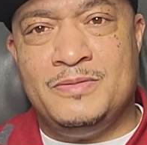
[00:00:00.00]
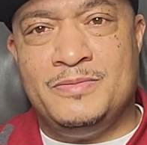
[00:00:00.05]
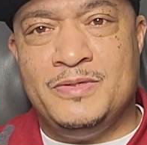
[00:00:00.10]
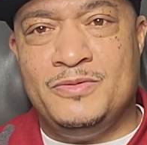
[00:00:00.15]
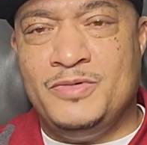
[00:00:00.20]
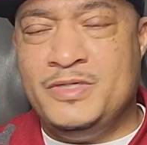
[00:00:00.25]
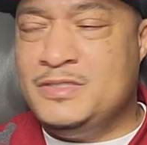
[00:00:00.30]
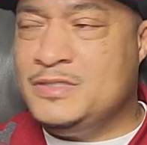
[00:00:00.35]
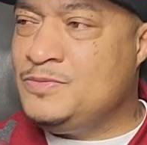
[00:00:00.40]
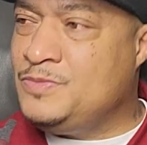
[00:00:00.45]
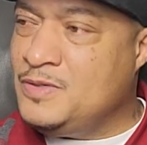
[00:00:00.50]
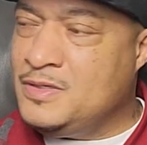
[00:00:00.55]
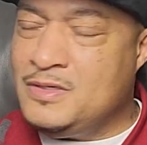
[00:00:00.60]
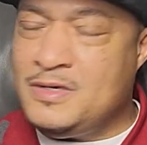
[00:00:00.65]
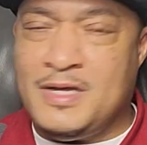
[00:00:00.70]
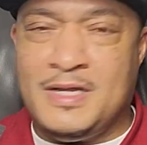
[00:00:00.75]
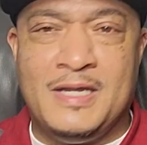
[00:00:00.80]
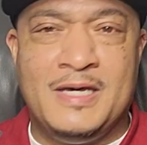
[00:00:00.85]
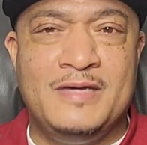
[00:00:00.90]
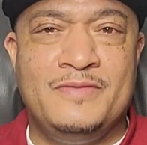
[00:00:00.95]
I mean, we just
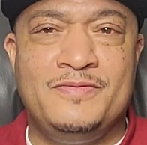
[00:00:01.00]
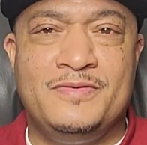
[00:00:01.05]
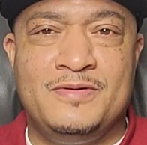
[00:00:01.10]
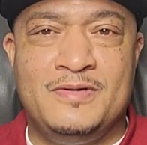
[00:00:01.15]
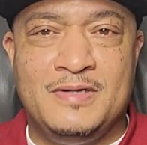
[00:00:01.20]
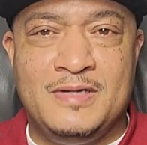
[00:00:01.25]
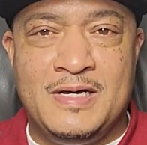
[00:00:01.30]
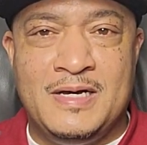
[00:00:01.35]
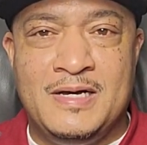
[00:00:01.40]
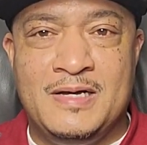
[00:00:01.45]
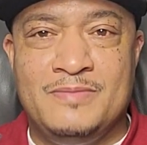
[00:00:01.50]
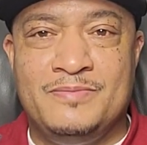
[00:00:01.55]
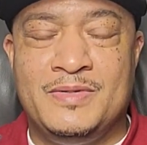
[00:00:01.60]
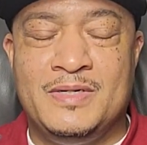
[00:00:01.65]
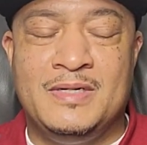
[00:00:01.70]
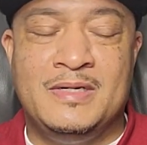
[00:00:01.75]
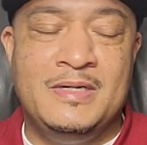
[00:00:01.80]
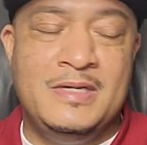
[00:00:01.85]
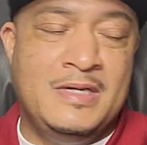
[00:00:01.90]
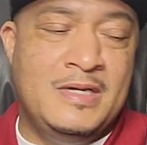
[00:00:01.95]
putting our life on the line.
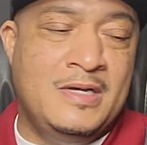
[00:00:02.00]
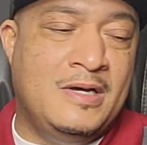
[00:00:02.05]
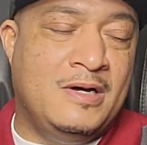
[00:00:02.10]
But